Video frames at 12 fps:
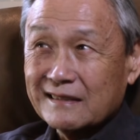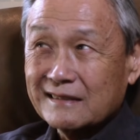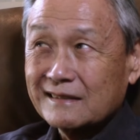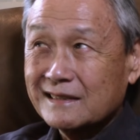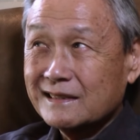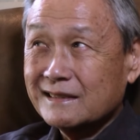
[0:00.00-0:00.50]

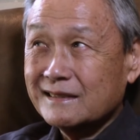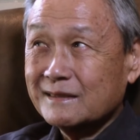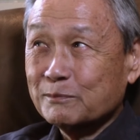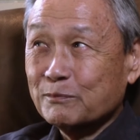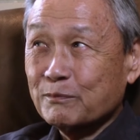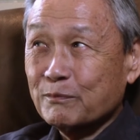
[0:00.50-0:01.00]
in
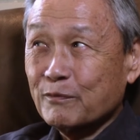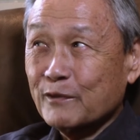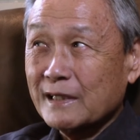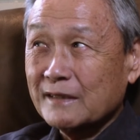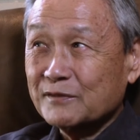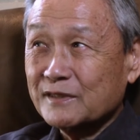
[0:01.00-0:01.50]

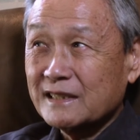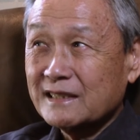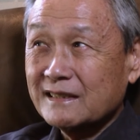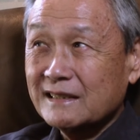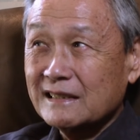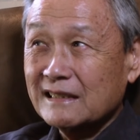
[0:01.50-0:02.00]
spring of
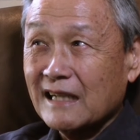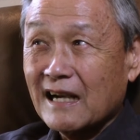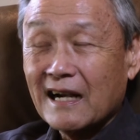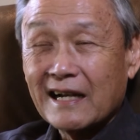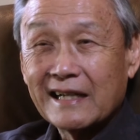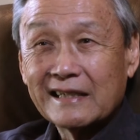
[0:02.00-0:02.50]
'69,
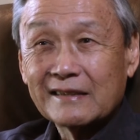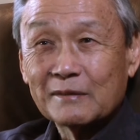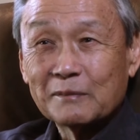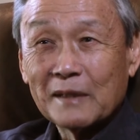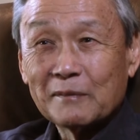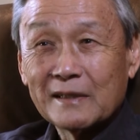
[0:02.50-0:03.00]
or
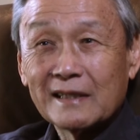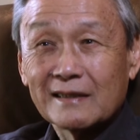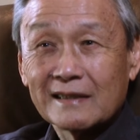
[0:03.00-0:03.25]
maybe,